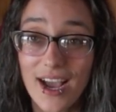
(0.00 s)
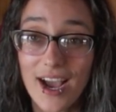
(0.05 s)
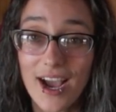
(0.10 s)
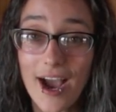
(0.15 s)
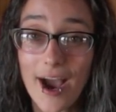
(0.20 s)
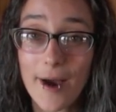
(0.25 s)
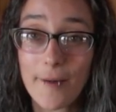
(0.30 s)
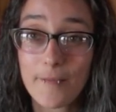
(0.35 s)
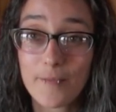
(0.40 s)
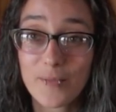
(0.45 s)

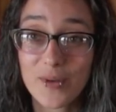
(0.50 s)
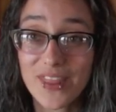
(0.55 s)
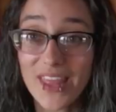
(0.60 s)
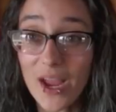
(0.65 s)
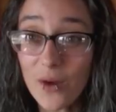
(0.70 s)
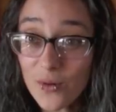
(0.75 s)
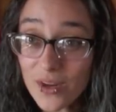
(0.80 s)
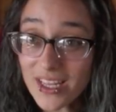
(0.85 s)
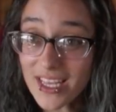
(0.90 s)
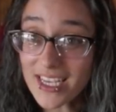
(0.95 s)
But
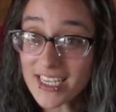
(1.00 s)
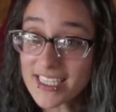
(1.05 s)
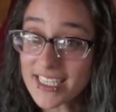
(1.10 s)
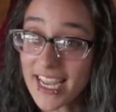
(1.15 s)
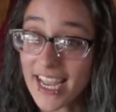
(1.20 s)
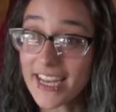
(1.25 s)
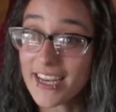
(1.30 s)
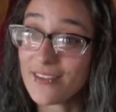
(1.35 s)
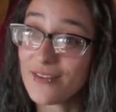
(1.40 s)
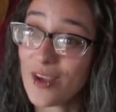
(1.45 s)
that really is
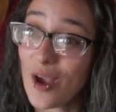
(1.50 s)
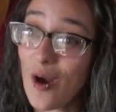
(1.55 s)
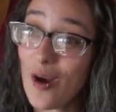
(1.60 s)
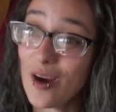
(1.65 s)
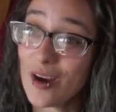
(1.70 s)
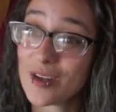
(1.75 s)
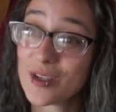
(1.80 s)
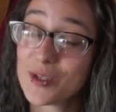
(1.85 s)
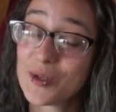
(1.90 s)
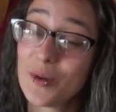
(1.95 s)
the end of
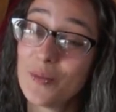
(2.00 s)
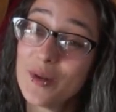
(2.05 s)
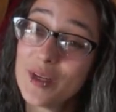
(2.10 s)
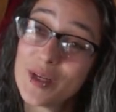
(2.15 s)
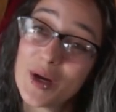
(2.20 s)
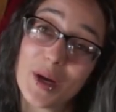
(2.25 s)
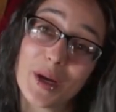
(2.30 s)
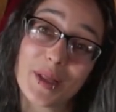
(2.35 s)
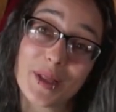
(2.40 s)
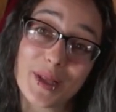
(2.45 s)
yarn. So I'm going
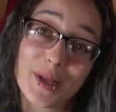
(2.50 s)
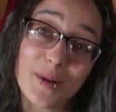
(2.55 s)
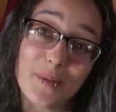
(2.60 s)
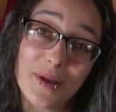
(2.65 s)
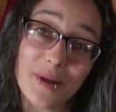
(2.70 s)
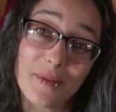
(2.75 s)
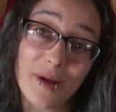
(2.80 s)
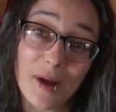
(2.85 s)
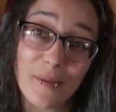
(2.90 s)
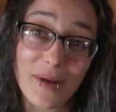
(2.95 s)
to talk a little
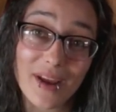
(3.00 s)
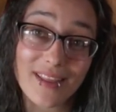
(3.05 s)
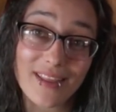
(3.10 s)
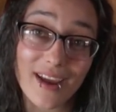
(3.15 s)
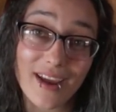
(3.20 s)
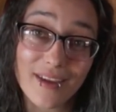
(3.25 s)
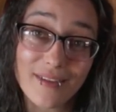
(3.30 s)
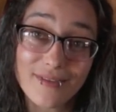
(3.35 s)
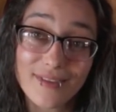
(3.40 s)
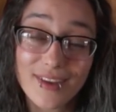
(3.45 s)
bit about my
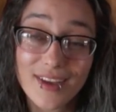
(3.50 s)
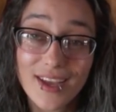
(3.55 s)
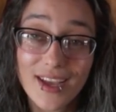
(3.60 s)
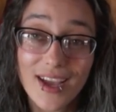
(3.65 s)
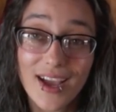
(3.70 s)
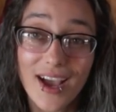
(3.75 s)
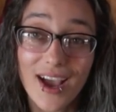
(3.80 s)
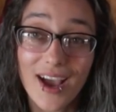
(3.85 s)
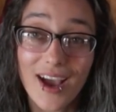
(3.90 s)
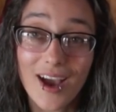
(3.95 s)
life.
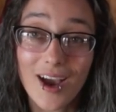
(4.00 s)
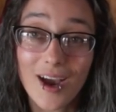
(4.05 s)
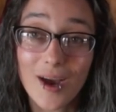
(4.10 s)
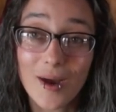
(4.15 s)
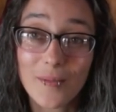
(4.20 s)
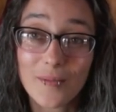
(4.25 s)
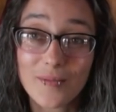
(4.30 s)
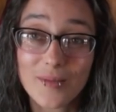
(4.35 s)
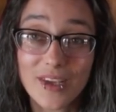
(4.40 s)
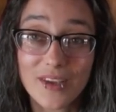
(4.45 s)

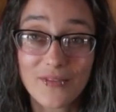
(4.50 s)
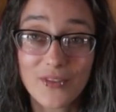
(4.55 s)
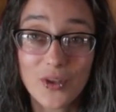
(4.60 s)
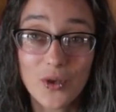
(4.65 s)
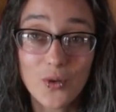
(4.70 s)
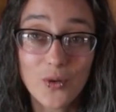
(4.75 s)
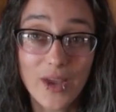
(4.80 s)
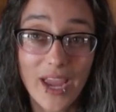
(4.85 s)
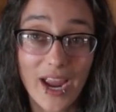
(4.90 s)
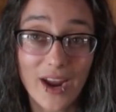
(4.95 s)
If
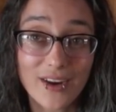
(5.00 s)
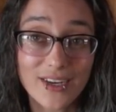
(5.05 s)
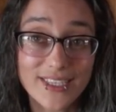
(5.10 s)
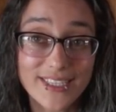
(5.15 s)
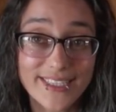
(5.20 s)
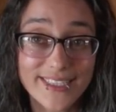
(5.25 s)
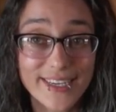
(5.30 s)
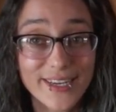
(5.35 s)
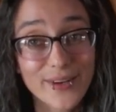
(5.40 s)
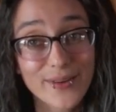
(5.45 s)
you care to
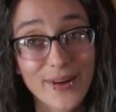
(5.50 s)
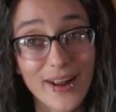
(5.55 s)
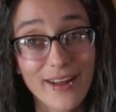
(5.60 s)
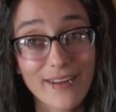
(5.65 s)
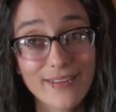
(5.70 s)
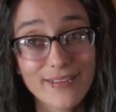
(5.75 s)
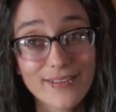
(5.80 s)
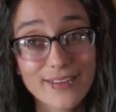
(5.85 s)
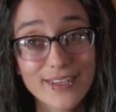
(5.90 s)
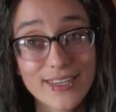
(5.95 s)
stick
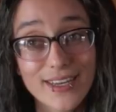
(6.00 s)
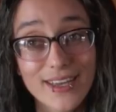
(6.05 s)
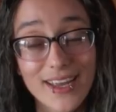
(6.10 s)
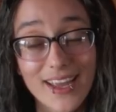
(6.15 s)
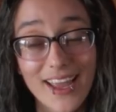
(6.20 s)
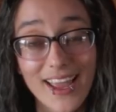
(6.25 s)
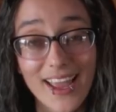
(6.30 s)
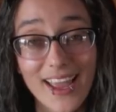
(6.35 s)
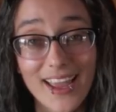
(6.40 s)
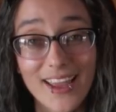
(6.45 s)
around.
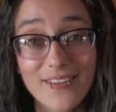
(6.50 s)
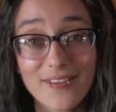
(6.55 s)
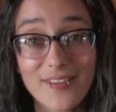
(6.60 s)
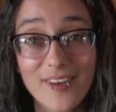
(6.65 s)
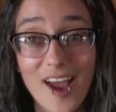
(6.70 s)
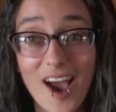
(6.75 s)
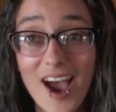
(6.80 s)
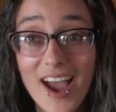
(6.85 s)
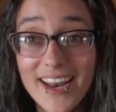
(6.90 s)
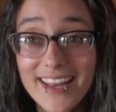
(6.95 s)
If
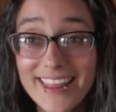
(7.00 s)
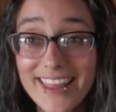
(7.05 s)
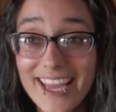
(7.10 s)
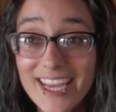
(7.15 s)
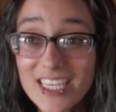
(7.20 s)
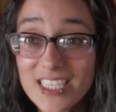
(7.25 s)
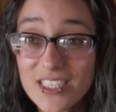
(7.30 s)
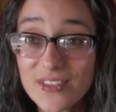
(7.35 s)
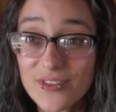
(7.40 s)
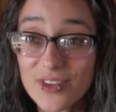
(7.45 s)
not,
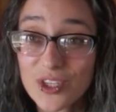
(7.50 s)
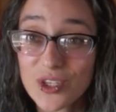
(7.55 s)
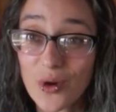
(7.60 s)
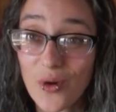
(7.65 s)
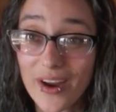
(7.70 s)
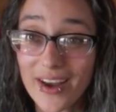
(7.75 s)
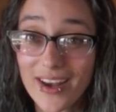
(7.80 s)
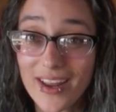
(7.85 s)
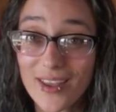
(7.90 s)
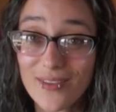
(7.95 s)
thanks for
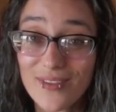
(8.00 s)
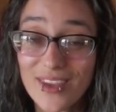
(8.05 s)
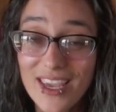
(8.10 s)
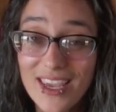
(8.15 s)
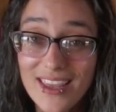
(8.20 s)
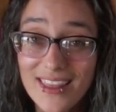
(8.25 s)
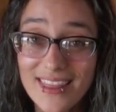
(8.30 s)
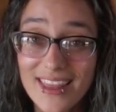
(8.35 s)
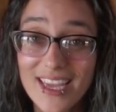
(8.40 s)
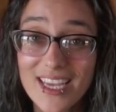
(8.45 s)
joining
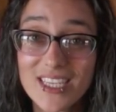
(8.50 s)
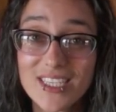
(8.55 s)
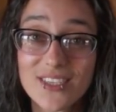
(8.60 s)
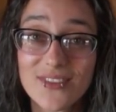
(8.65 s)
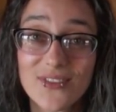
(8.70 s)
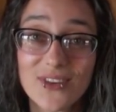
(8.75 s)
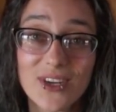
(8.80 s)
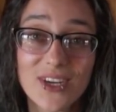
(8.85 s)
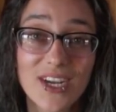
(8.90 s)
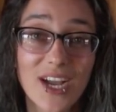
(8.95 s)
me. Thanks
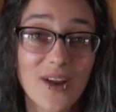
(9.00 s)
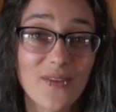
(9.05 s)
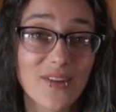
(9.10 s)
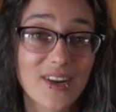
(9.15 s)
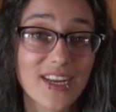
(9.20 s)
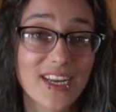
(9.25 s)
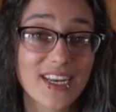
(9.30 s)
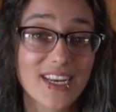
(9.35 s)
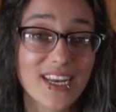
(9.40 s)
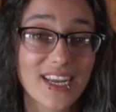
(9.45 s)
for
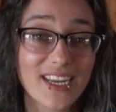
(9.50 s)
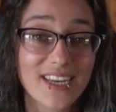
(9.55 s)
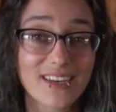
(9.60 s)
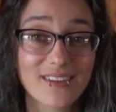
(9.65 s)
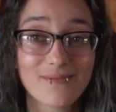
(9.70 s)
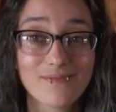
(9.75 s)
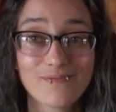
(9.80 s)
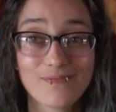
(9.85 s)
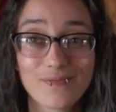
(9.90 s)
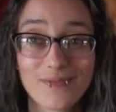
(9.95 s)
coming in
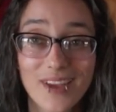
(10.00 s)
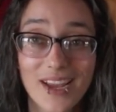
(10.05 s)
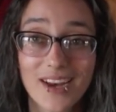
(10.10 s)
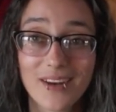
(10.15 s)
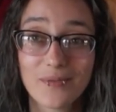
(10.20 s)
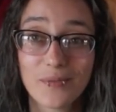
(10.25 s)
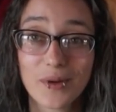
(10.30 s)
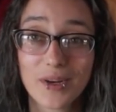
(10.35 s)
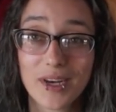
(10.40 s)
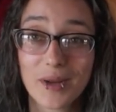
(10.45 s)
and
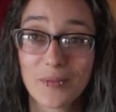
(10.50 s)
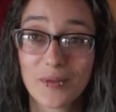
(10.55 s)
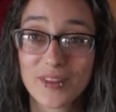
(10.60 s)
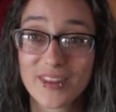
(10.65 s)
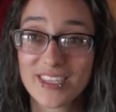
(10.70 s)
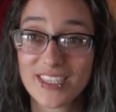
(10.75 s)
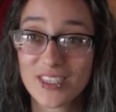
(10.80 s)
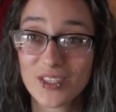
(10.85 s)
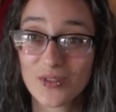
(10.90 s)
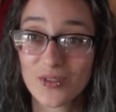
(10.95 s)
kind of putting up
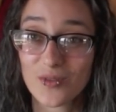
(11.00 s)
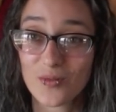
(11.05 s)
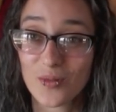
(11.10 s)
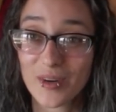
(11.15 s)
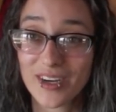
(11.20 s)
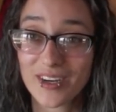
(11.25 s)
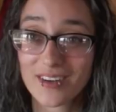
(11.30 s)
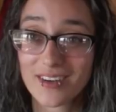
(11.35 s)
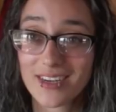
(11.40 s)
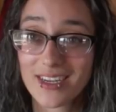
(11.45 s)
with this sort of
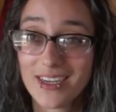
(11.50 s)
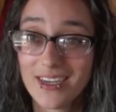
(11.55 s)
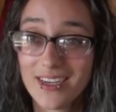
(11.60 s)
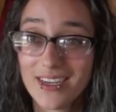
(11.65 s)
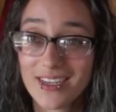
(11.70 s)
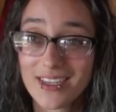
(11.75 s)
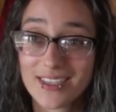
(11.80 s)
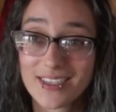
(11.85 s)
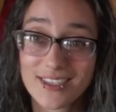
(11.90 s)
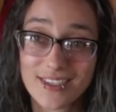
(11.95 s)
weird,
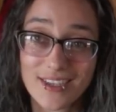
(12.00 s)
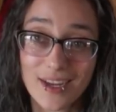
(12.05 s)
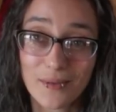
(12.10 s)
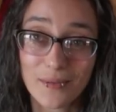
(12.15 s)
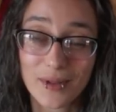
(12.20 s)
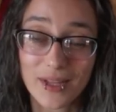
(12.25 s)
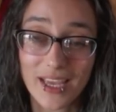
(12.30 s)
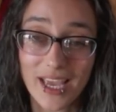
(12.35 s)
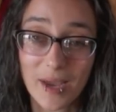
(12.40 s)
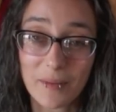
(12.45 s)

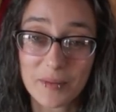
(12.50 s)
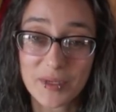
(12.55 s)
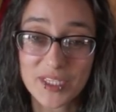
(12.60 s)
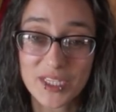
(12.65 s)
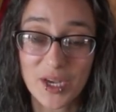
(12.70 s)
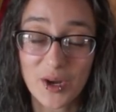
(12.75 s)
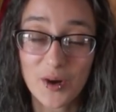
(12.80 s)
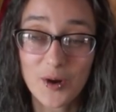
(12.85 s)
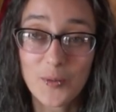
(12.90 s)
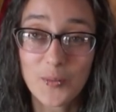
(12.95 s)
stumbly
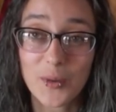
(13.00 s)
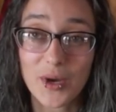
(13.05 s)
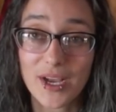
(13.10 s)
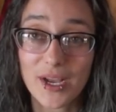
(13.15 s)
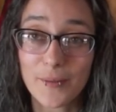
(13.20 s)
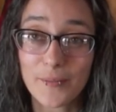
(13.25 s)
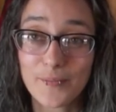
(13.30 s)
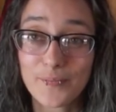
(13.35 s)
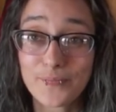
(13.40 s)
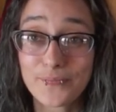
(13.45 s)
episode.
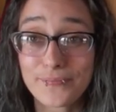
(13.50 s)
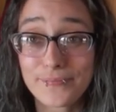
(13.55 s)
But,